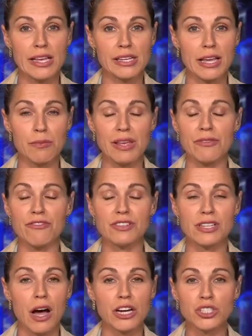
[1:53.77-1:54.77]
it can be
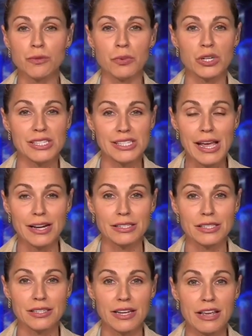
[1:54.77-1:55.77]

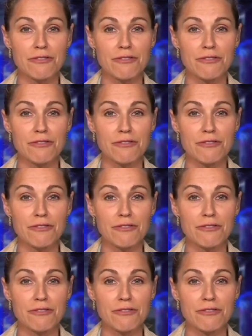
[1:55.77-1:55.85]
100%